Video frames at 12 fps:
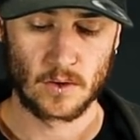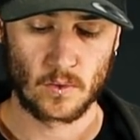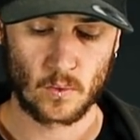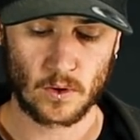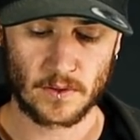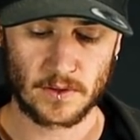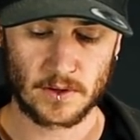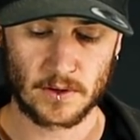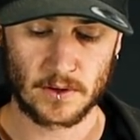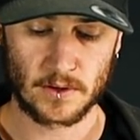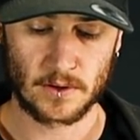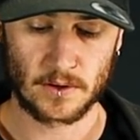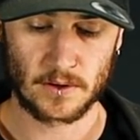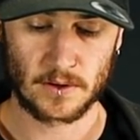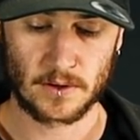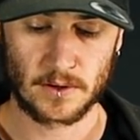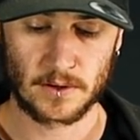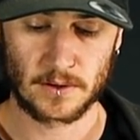what
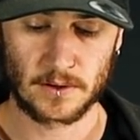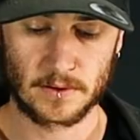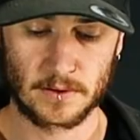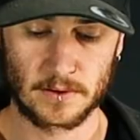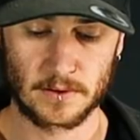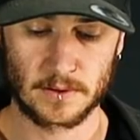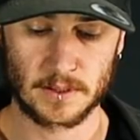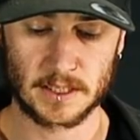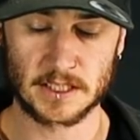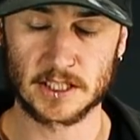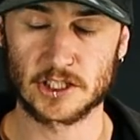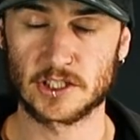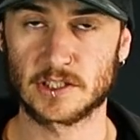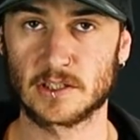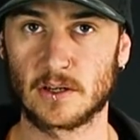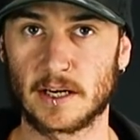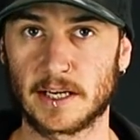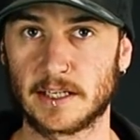the conditions
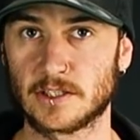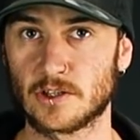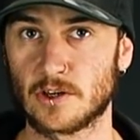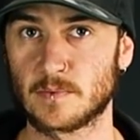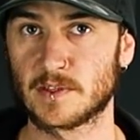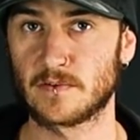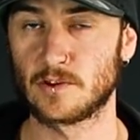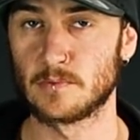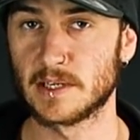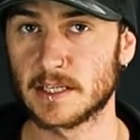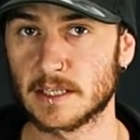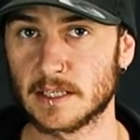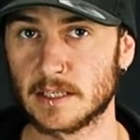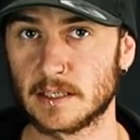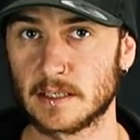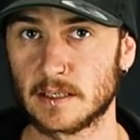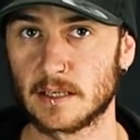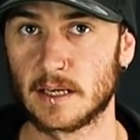are like in terms of
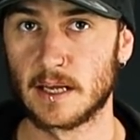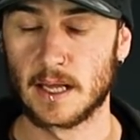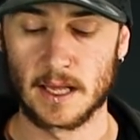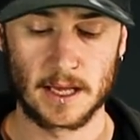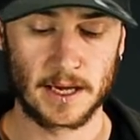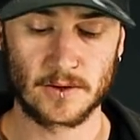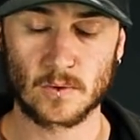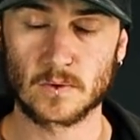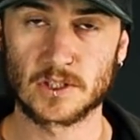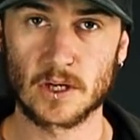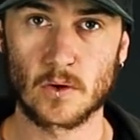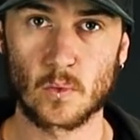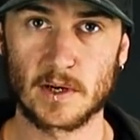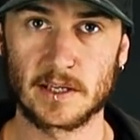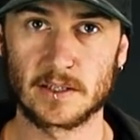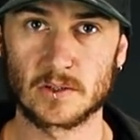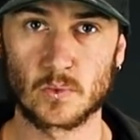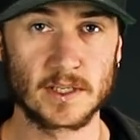humidity, and also
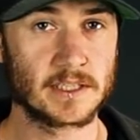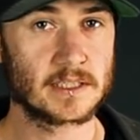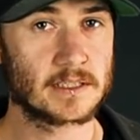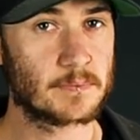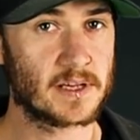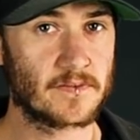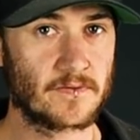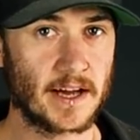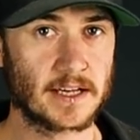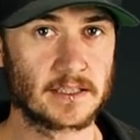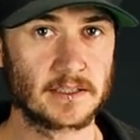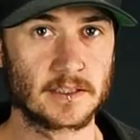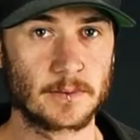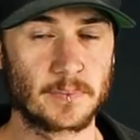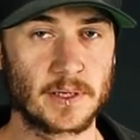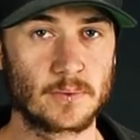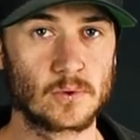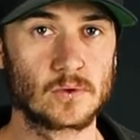wind. Wind is a big factor that
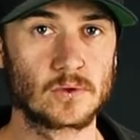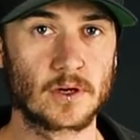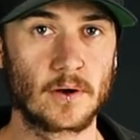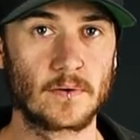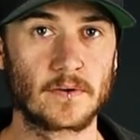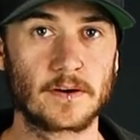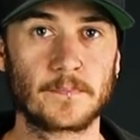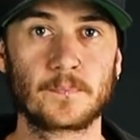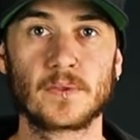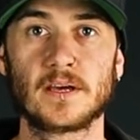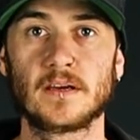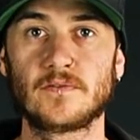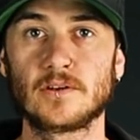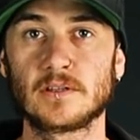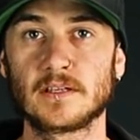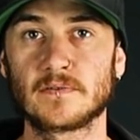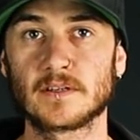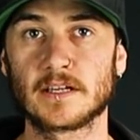people look over. If you
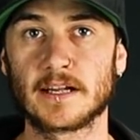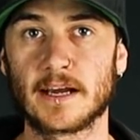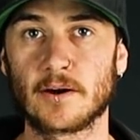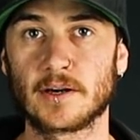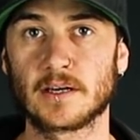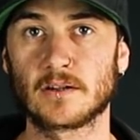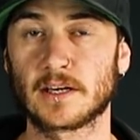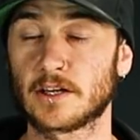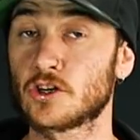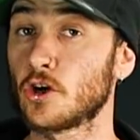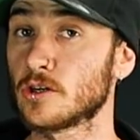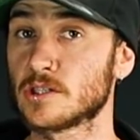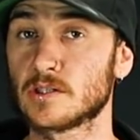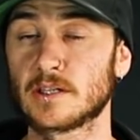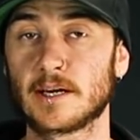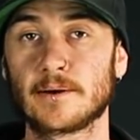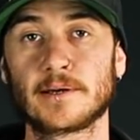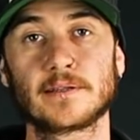live in an area like a coastal
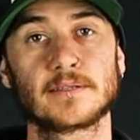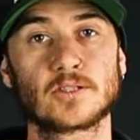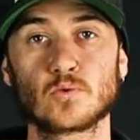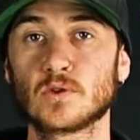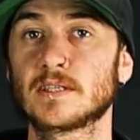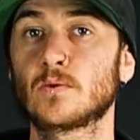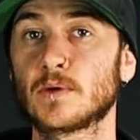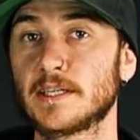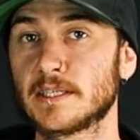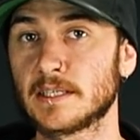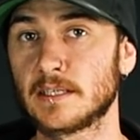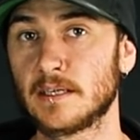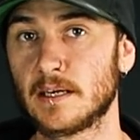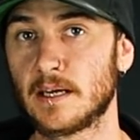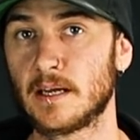area that's really windy,